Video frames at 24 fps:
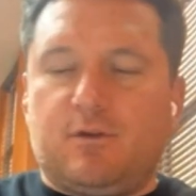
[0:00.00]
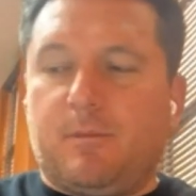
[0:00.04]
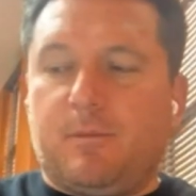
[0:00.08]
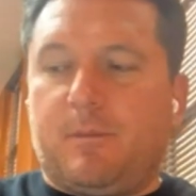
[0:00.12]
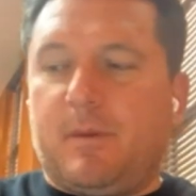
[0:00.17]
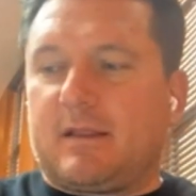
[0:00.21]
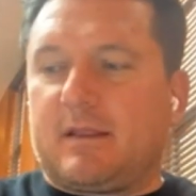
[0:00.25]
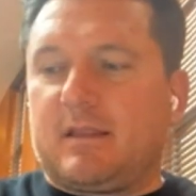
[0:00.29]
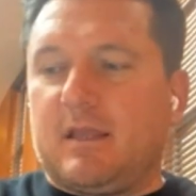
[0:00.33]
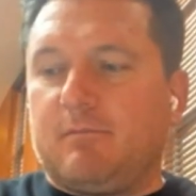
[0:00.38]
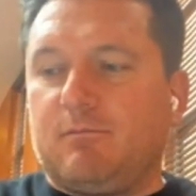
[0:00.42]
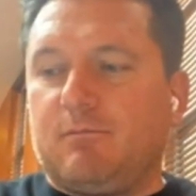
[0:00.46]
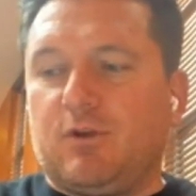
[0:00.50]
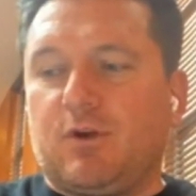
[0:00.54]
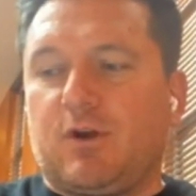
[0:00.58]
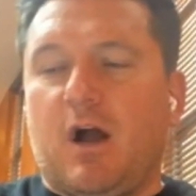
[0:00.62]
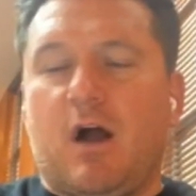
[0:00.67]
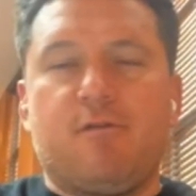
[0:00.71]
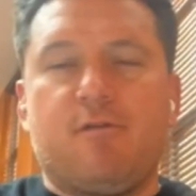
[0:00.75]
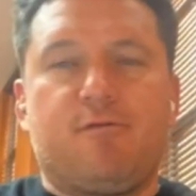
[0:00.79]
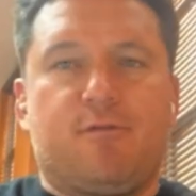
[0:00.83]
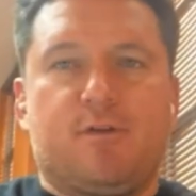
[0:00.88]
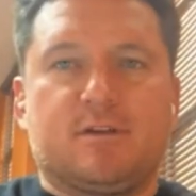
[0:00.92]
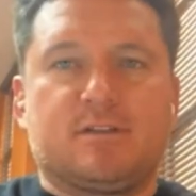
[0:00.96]
You pick them. You
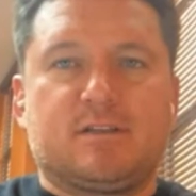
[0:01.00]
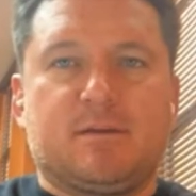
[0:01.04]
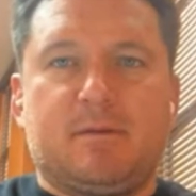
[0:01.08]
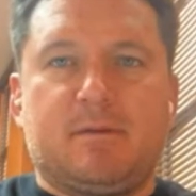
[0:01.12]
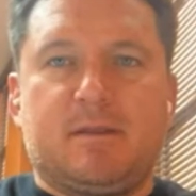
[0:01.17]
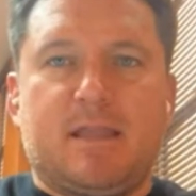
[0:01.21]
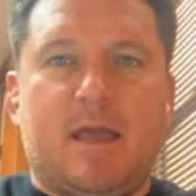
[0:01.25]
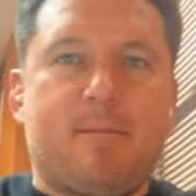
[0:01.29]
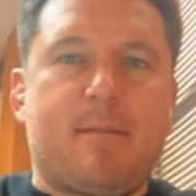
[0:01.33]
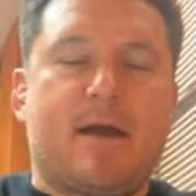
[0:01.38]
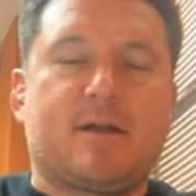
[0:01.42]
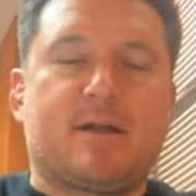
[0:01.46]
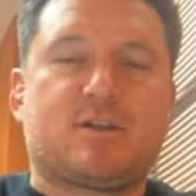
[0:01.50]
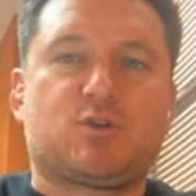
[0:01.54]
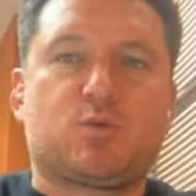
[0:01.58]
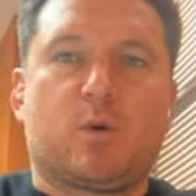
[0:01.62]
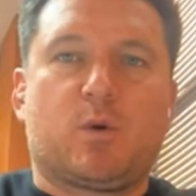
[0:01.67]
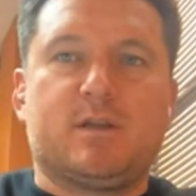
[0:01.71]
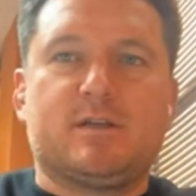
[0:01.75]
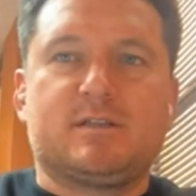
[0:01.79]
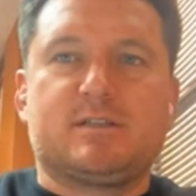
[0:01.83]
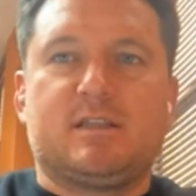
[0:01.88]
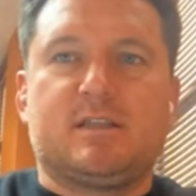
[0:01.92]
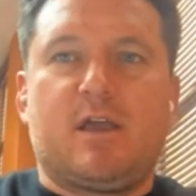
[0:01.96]
go for it. I mean, they're match
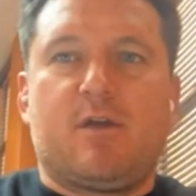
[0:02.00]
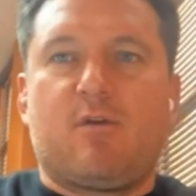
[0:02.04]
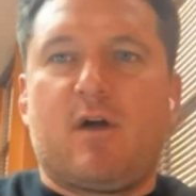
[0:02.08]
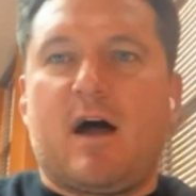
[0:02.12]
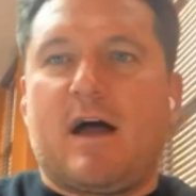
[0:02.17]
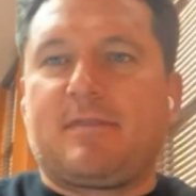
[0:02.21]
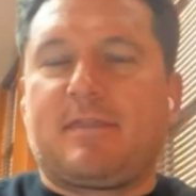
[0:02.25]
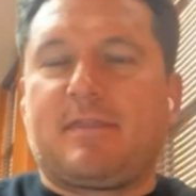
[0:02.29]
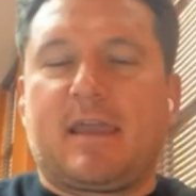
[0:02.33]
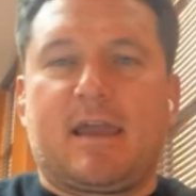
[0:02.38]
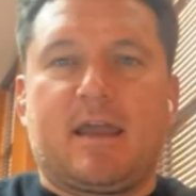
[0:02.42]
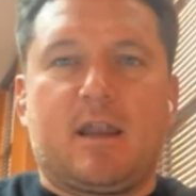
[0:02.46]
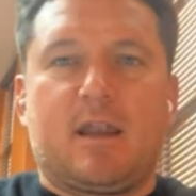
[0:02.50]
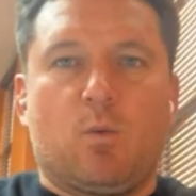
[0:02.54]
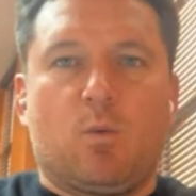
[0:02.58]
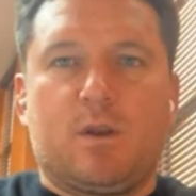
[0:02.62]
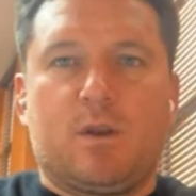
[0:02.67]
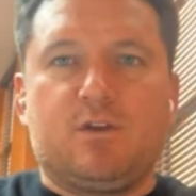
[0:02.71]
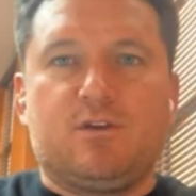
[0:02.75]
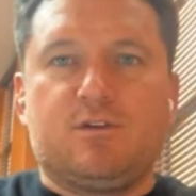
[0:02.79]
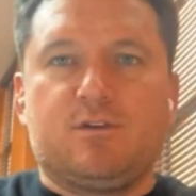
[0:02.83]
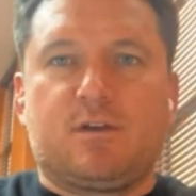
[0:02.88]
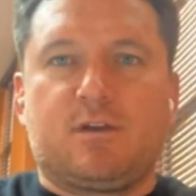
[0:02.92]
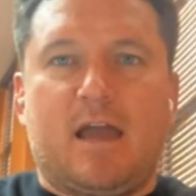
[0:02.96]
winners and they're right. They're going to
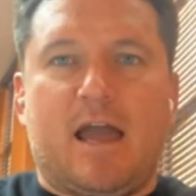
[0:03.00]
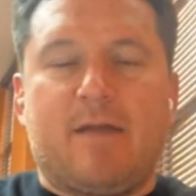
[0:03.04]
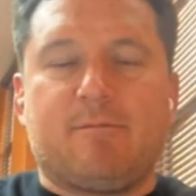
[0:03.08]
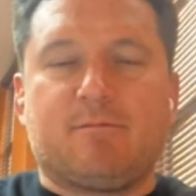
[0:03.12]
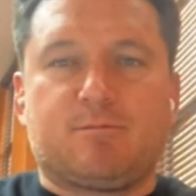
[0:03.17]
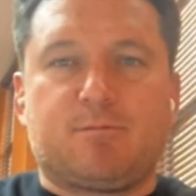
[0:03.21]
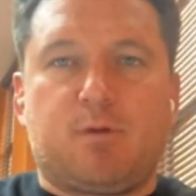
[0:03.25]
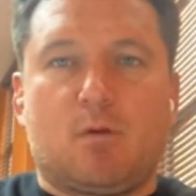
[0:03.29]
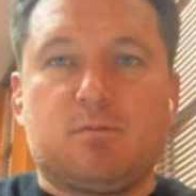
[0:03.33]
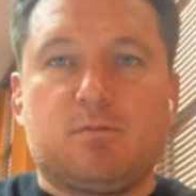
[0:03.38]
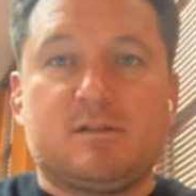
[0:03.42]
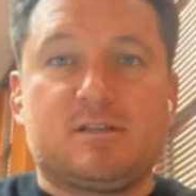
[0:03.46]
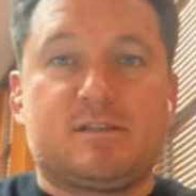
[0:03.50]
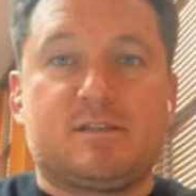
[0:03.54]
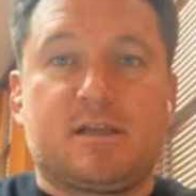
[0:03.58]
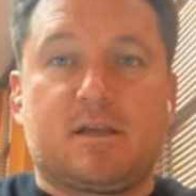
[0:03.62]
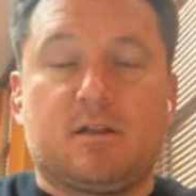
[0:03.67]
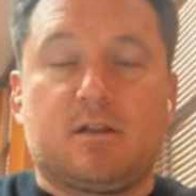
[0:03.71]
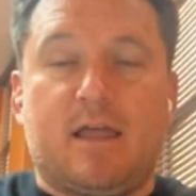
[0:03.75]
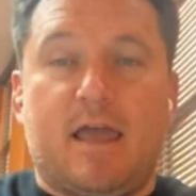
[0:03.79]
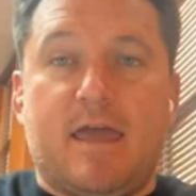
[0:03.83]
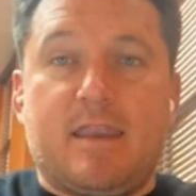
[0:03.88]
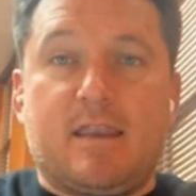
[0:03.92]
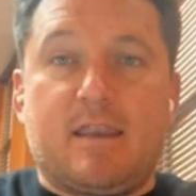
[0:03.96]
win you games probably
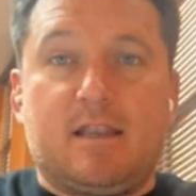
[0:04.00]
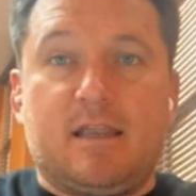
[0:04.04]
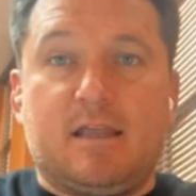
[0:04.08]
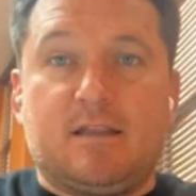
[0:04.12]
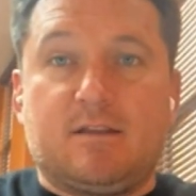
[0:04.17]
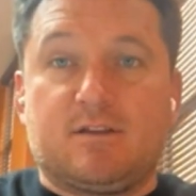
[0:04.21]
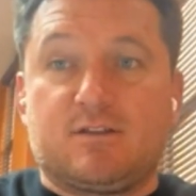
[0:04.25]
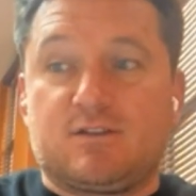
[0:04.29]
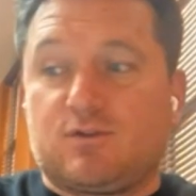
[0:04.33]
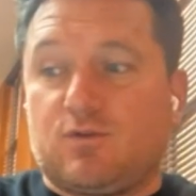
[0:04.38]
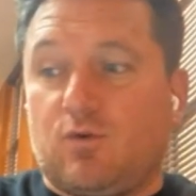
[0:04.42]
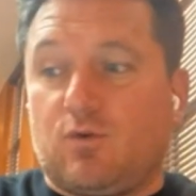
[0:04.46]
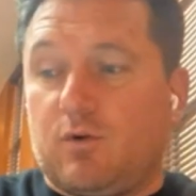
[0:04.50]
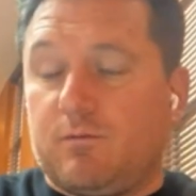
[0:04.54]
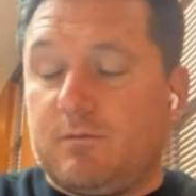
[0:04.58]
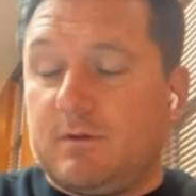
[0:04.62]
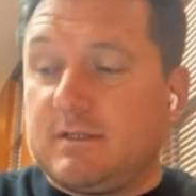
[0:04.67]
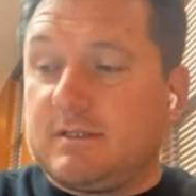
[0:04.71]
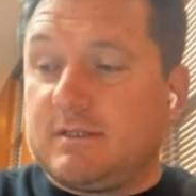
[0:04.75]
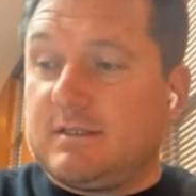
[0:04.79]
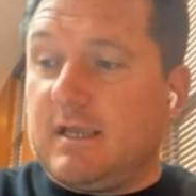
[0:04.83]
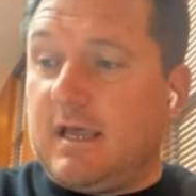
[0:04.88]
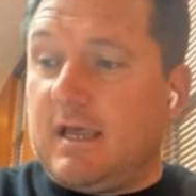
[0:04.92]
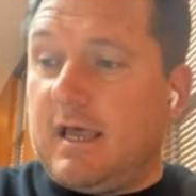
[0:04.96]
single-handedly in this
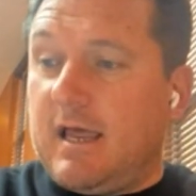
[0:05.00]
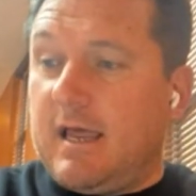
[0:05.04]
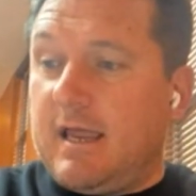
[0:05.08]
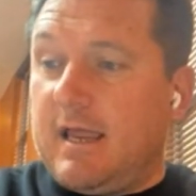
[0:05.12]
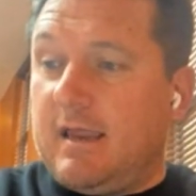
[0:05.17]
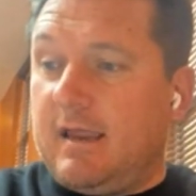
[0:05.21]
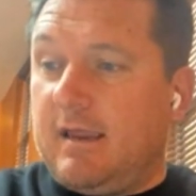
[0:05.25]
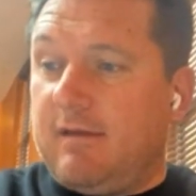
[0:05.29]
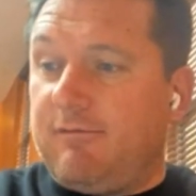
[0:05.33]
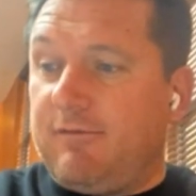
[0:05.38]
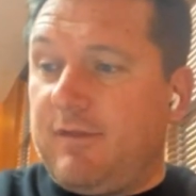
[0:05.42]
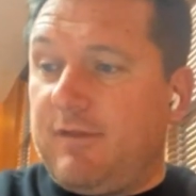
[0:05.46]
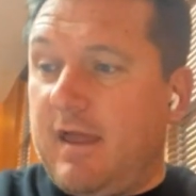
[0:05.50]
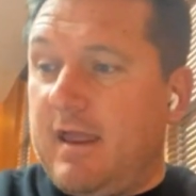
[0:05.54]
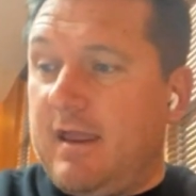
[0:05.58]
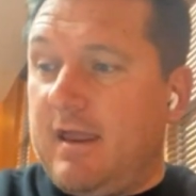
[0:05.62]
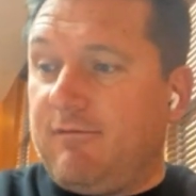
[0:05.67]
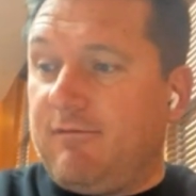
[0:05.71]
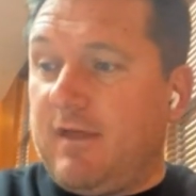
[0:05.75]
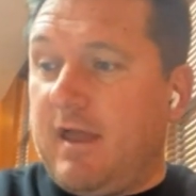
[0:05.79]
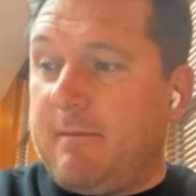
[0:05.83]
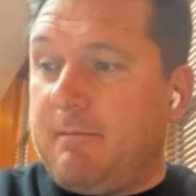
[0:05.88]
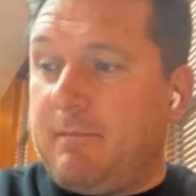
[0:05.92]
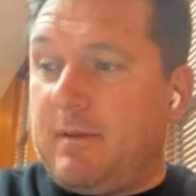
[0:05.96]
tournament if
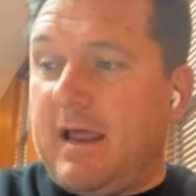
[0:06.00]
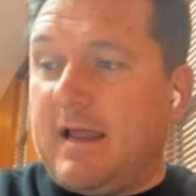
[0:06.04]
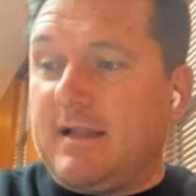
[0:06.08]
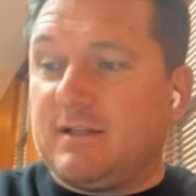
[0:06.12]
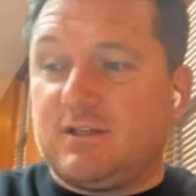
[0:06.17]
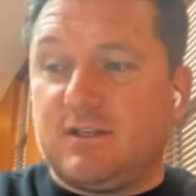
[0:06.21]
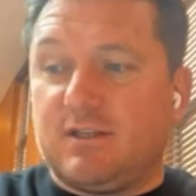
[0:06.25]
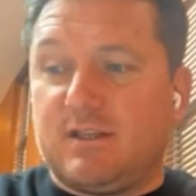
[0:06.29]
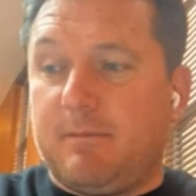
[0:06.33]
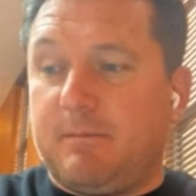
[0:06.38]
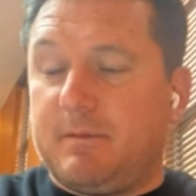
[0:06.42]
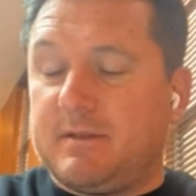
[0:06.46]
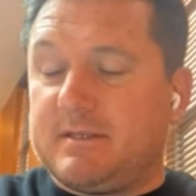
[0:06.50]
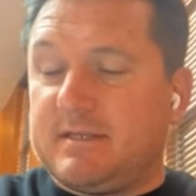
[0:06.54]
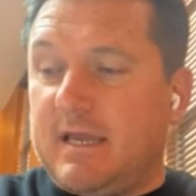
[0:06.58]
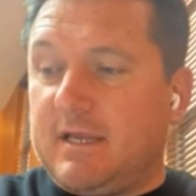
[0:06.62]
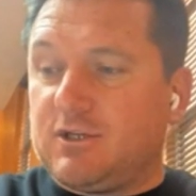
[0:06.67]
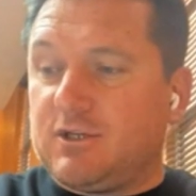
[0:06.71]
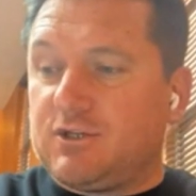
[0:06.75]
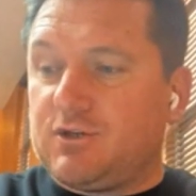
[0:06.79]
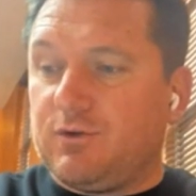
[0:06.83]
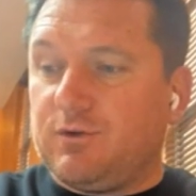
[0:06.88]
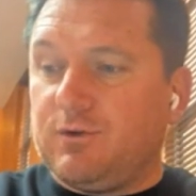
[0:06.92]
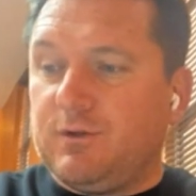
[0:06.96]
they play to their
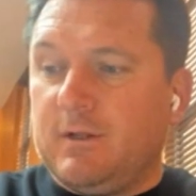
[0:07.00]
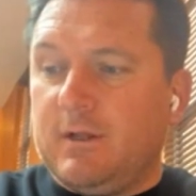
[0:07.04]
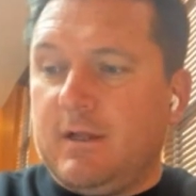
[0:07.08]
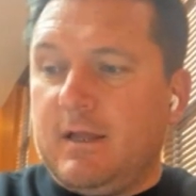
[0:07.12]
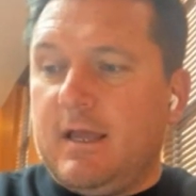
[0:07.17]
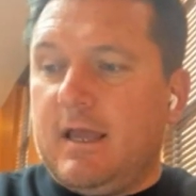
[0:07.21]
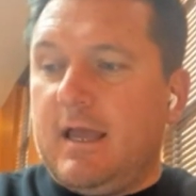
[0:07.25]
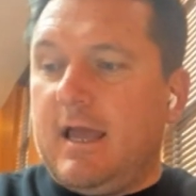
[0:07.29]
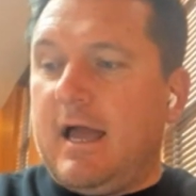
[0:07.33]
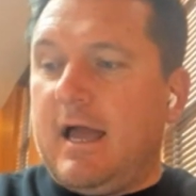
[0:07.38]
potential.